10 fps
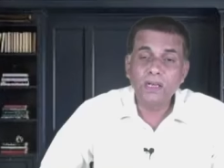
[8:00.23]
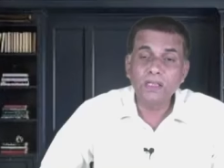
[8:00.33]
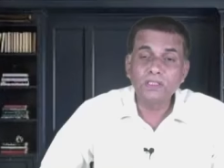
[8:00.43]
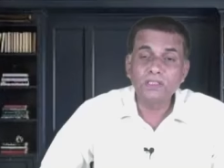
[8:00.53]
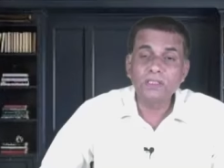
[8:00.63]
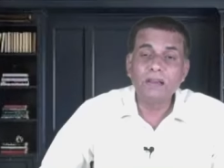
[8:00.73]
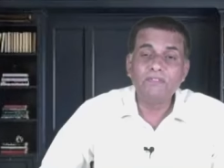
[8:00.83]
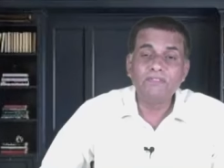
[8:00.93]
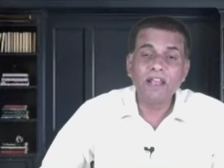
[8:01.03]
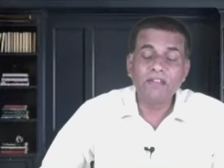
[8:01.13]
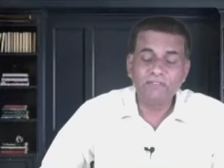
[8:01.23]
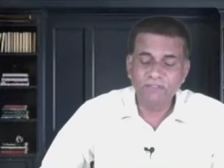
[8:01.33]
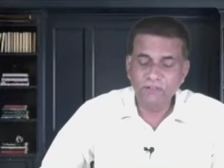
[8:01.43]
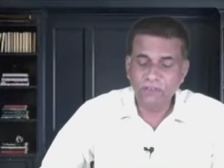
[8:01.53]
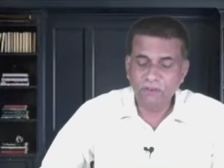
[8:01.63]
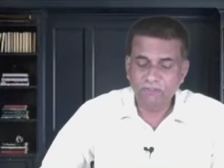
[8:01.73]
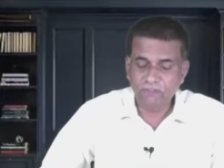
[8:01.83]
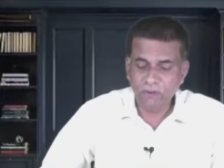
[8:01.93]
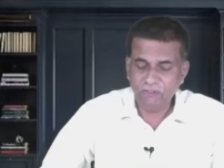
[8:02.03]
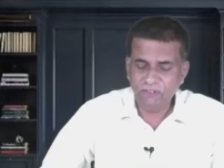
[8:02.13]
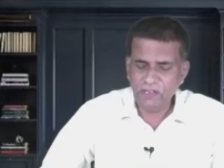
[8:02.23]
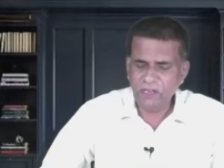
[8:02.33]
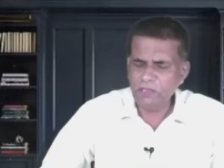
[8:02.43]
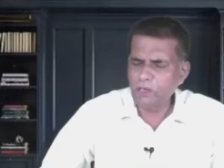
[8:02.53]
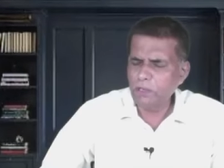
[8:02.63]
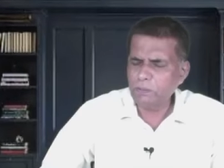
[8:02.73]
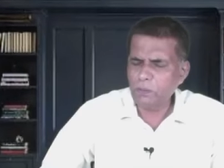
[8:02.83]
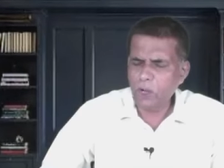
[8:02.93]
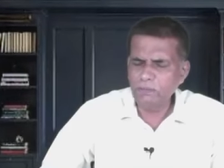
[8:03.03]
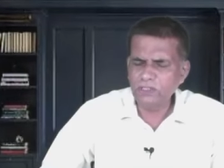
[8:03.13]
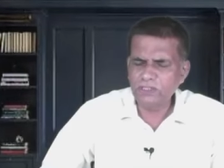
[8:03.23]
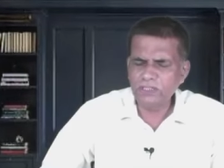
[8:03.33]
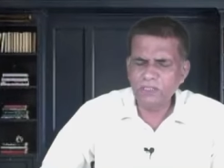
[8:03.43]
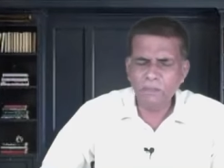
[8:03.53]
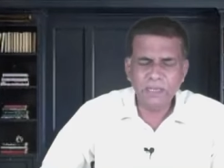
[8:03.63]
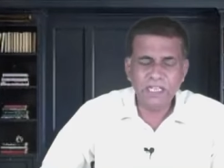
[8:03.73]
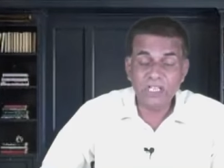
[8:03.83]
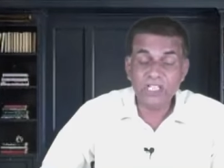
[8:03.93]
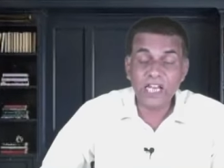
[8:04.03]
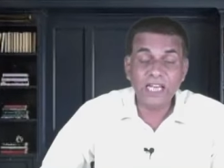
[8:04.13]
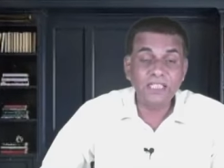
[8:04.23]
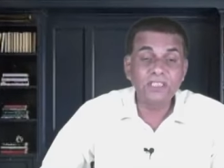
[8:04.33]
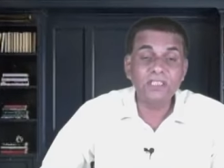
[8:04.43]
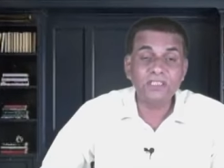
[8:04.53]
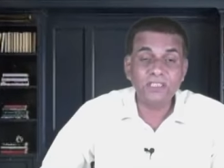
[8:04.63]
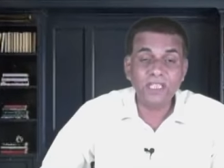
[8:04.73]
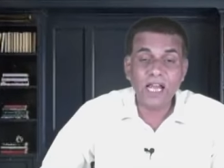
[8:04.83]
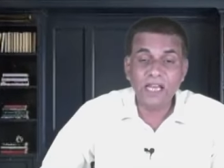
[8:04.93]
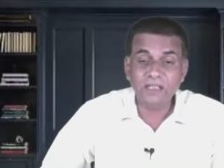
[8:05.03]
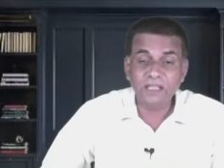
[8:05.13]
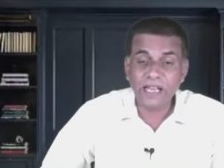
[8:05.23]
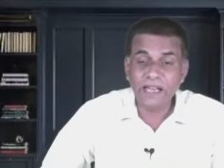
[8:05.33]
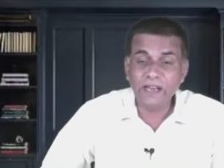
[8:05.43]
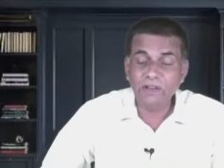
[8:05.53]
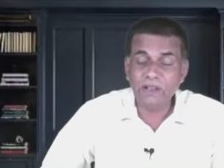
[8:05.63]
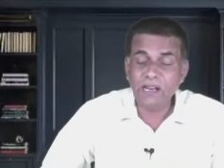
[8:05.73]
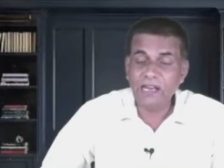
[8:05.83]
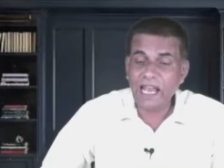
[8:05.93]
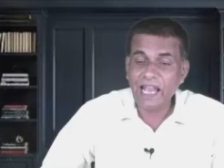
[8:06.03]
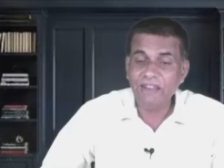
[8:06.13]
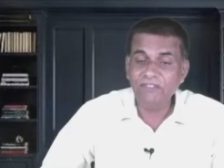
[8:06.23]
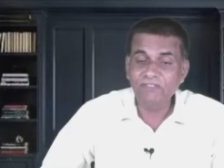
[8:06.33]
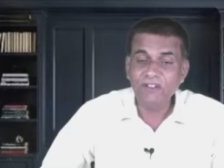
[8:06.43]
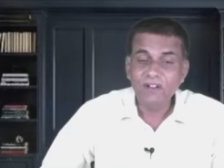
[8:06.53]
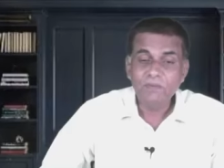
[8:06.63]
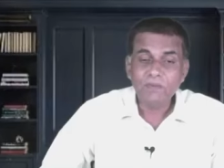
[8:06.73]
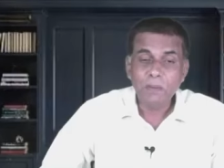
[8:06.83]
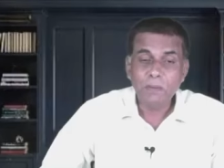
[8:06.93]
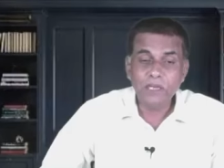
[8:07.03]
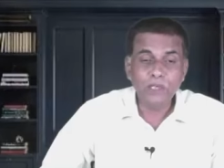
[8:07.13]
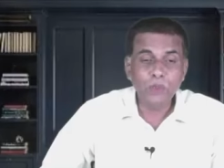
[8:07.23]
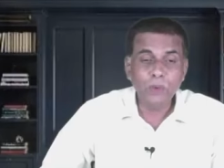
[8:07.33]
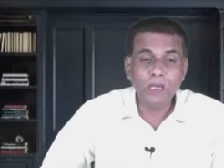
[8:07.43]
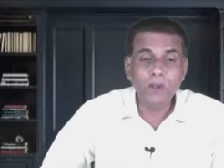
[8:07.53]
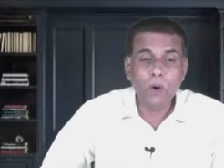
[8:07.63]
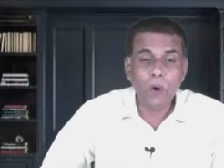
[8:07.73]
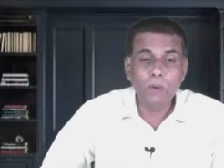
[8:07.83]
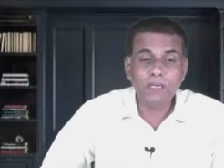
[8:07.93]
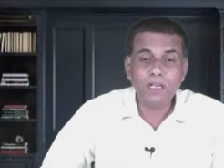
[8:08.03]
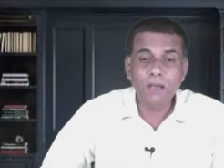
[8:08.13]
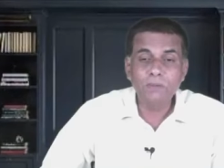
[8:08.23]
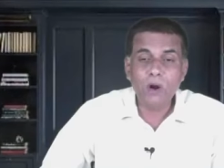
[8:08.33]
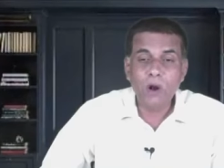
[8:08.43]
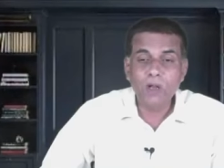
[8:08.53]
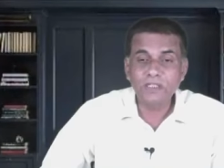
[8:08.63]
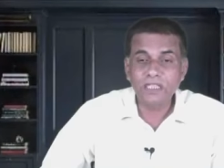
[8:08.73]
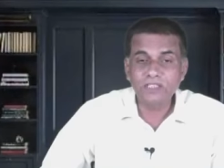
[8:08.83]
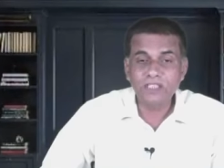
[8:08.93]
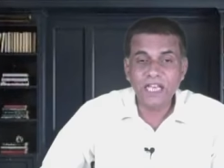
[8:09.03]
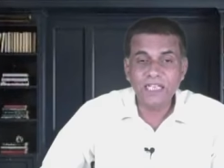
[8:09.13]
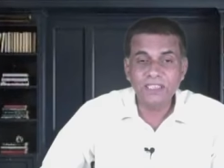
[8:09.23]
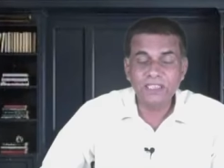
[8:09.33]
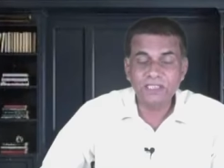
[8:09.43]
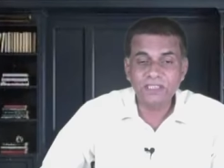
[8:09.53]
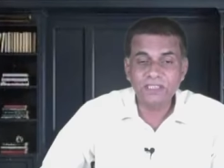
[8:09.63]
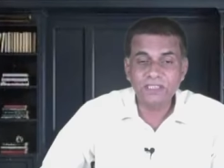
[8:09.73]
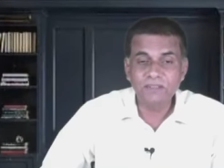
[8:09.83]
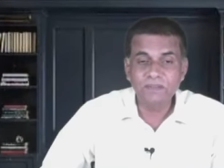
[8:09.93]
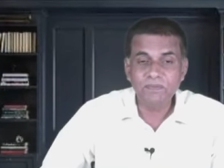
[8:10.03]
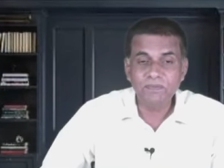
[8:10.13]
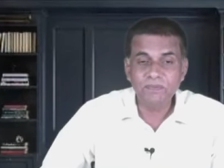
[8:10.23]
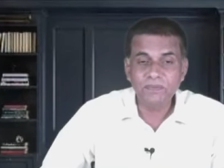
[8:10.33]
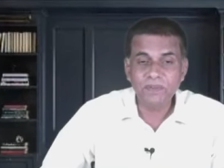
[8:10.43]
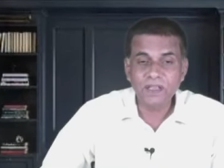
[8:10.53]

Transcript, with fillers: is uh, faithful to fulfill your promise. Many challenges are there in your life, but you will overcome all the challenges. Um,